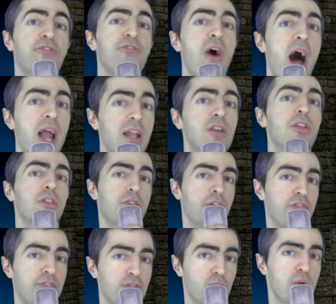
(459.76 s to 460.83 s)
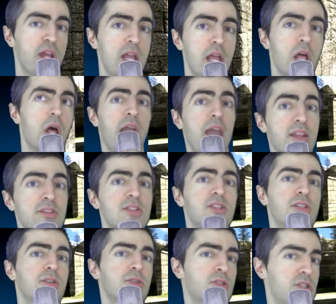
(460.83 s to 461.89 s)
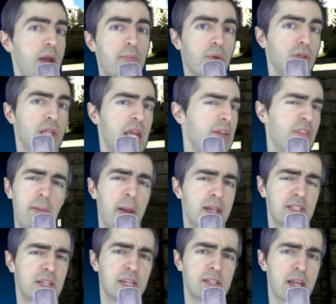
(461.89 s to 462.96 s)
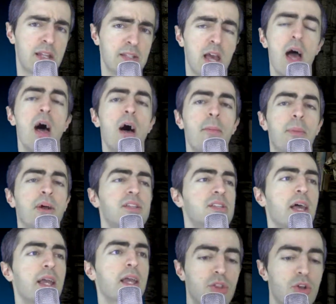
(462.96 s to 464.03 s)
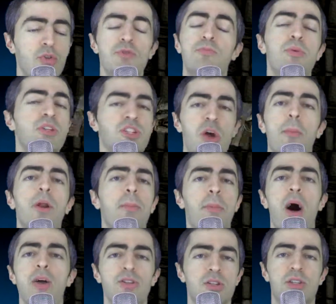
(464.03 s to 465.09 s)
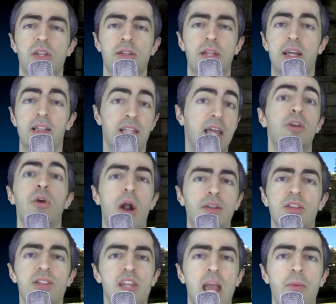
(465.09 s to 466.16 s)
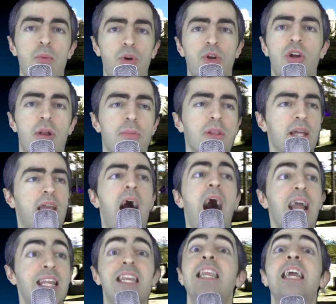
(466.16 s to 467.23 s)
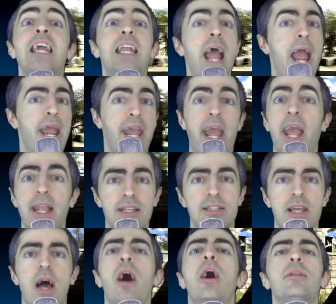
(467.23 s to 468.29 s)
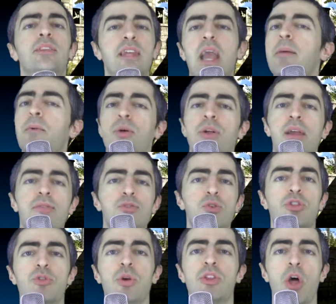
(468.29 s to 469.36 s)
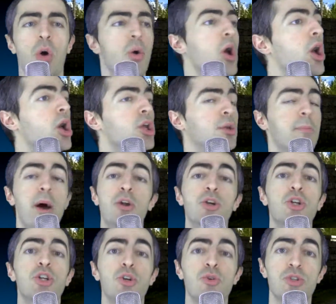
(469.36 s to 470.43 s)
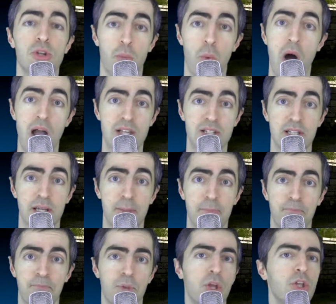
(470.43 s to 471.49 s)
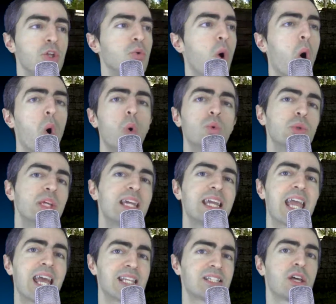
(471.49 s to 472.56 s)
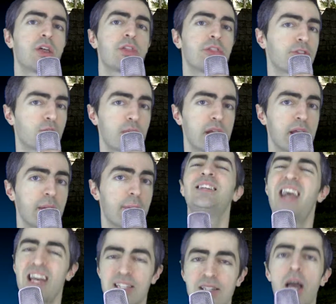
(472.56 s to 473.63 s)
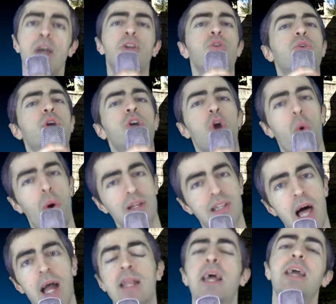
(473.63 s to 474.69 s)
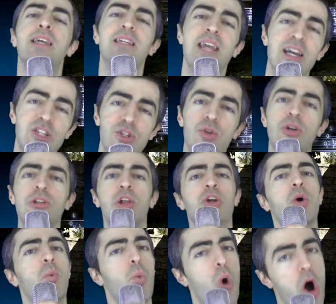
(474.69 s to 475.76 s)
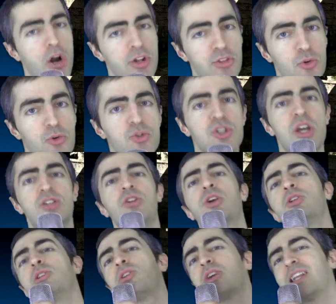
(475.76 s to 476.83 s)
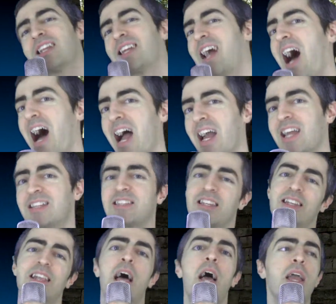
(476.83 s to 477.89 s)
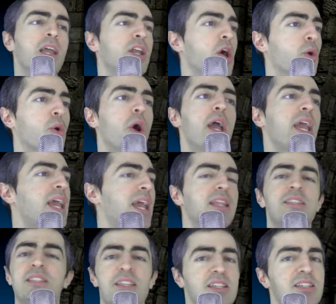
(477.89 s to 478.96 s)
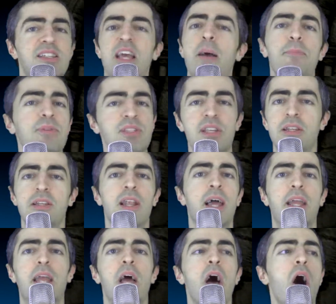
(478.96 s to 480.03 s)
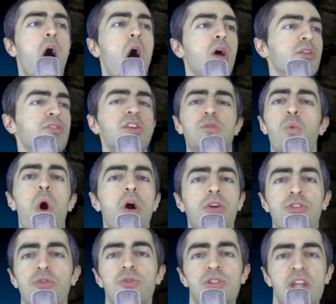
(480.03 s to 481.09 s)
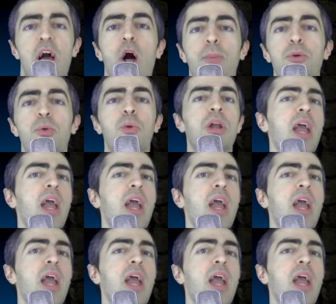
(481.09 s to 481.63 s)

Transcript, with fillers: find the three hints separately, if that makes any sense. But it's like there would be so many puzzles that, like later on in this game where you're going to be like, I need a hint. The game only gives you three, though. Better use them wisely. You only get three. Yes, you can go online. Yes, you can look at walkthroughs. Yes, you can look at guides and, you know, hints and tips and like all these walkthroughs to help you